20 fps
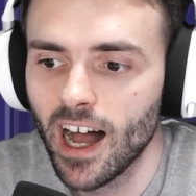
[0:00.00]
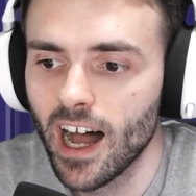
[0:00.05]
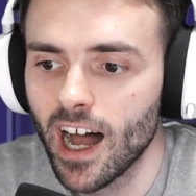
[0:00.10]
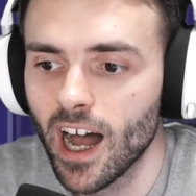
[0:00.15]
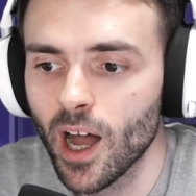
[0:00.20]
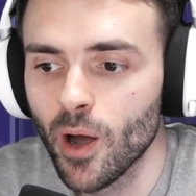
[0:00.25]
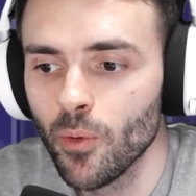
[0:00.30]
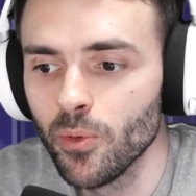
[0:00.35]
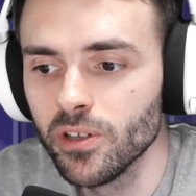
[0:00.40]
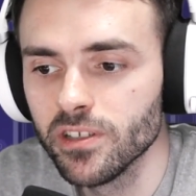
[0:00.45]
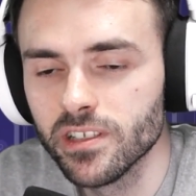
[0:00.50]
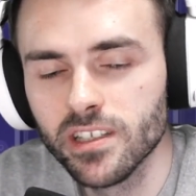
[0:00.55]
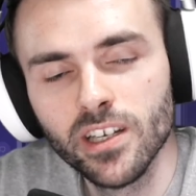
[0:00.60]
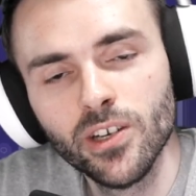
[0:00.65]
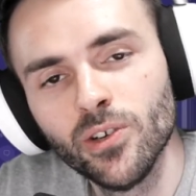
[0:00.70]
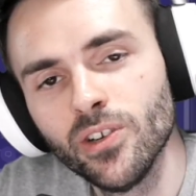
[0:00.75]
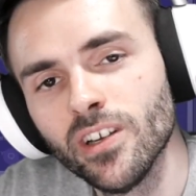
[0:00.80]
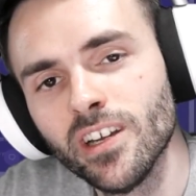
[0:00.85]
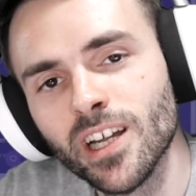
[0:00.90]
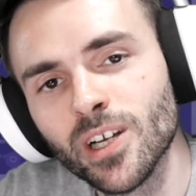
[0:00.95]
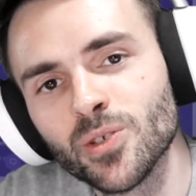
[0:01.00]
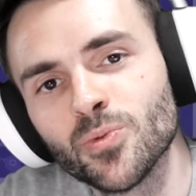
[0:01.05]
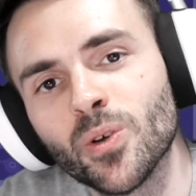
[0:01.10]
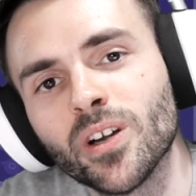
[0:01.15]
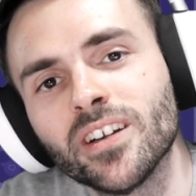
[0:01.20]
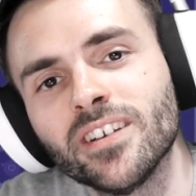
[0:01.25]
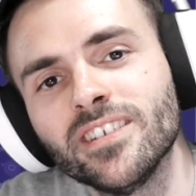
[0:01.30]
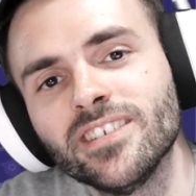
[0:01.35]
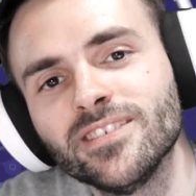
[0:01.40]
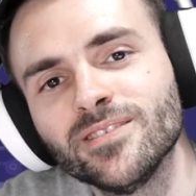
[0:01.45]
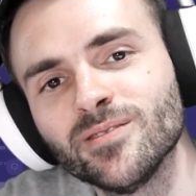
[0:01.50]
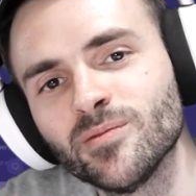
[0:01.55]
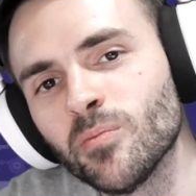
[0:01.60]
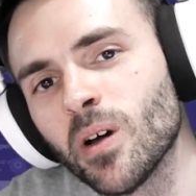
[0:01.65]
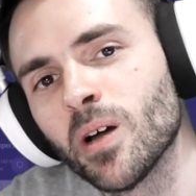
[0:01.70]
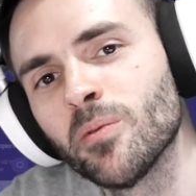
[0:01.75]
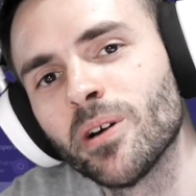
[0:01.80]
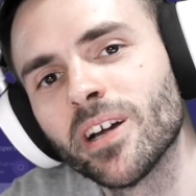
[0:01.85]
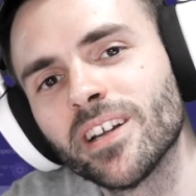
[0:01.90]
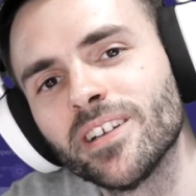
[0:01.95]
I will see you in the next one.
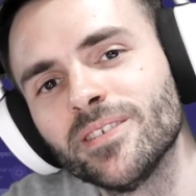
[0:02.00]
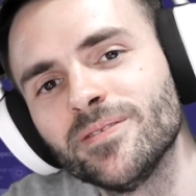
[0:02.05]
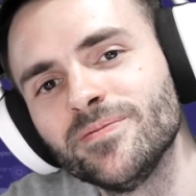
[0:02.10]
Bye bye.